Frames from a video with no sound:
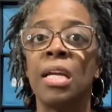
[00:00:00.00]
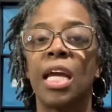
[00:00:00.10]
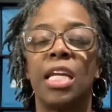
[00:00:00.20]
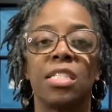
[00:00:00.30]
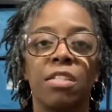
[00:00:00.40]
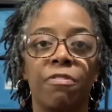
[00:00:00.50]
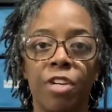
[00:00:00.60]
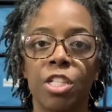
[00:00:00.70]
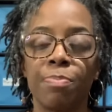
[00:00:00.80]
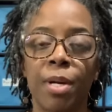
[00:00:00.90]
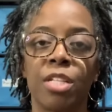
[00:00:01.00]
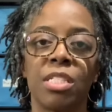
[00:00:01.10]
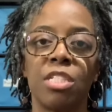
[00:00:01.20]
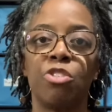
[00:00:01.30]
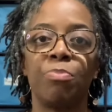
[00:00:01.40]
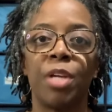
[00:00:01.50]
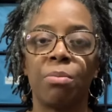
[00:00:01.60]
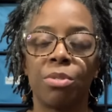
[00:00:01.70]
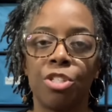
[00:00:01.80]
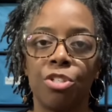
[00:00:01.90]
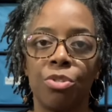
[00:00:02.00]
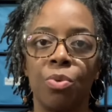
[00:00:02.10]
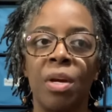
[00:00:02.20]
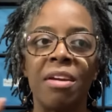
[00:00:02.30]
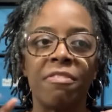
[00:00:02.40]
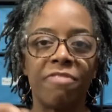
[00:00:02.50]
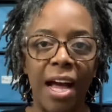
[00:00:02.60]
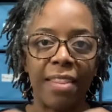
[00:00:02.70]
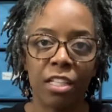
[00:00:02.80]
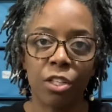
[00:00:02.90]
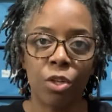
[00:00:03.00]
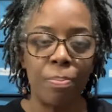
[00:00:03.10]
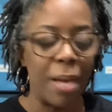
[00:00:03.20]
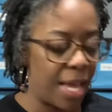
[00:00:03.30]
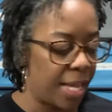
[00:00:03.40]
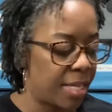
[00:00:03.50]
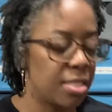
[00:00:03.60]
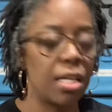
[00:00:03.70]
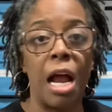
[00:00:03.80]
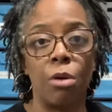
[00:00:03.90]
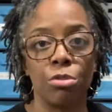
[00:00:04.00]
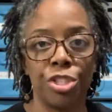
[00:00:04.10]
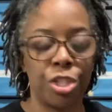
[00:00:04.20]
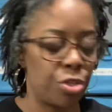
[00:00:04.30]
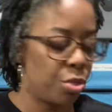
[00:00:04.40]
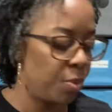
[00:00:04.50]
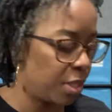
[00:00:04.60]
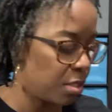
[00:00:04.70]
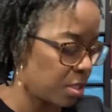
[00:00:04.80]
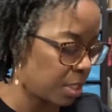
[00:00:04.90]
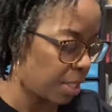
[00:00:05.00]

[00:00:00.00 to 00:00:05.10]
and it's the first person to be able to find the little pegs. I will show you what those look